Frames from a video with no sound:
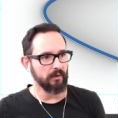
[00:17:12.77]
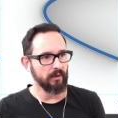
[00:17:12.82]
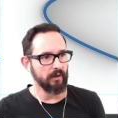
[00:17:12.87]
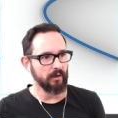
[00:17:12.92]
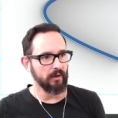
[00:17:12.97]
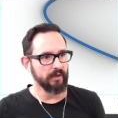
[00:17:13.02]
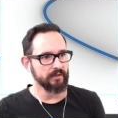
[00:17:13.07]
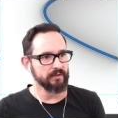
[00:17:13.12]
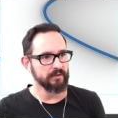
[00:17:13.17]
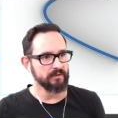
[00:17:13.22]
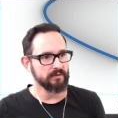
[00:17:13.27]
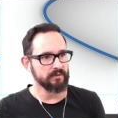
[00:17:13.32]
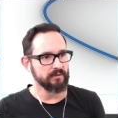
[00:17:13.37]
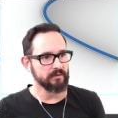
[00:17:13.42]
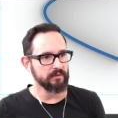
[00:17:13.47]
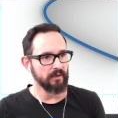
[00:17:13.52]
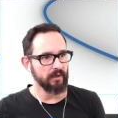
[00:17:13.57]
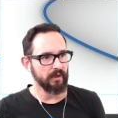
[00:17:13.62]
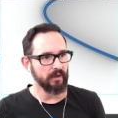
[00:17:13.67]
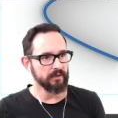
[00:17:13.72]

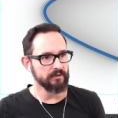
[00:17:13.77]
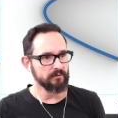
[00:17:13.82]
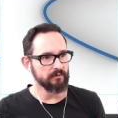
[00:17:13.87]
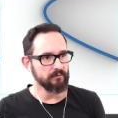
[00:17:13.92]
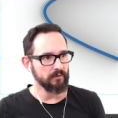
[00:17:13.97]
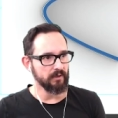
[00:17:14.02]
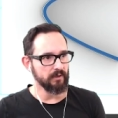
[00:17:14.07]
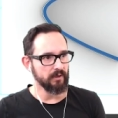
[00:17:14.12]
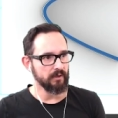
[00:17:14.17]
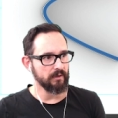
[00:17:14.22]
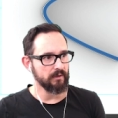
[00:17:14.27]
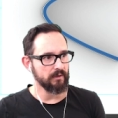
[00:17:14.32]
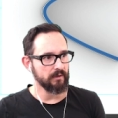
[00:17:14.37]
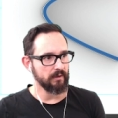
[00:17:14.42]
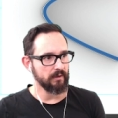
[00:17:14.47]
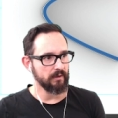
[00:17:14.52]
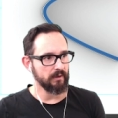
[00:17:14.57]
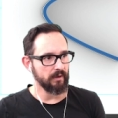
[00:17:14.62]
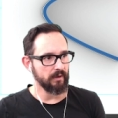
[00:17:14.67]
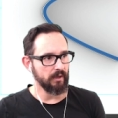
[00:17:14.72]
nice
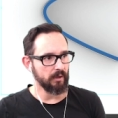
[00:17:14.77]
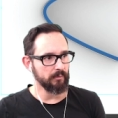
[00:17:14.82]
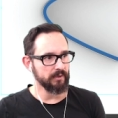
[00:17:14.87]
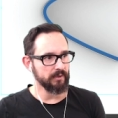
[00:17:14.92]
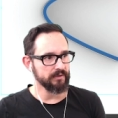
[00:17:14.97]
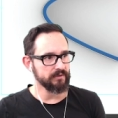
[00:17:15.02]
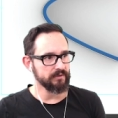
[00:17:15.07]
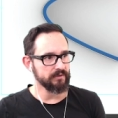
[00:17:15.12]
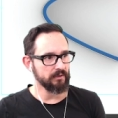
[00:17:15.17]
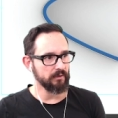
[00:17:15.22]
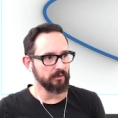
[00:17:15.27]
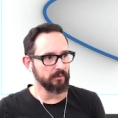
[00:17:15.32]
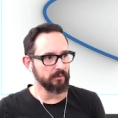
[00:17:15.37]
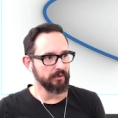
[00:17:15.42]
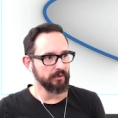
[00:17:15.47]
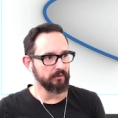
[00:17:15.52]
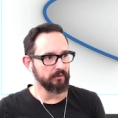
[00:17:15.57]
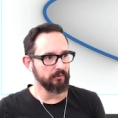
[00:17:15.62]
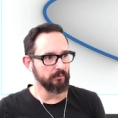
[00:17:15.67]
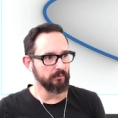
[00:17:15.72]
extra element,
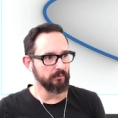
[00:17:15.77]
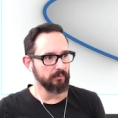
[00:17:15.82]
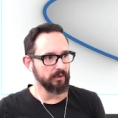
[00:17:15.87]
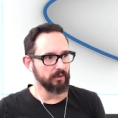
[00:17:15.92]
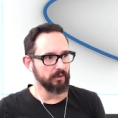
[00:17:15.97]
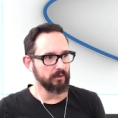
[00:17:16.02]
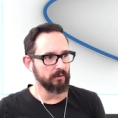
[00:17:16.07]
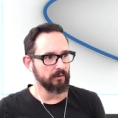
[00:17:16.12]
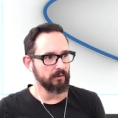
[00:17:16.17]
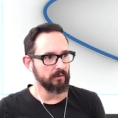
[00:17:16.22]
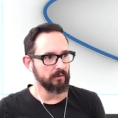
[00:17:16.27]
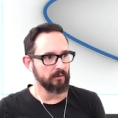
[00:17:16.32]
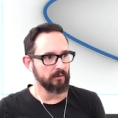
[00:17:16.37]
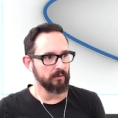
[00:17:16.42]
still a bit too big,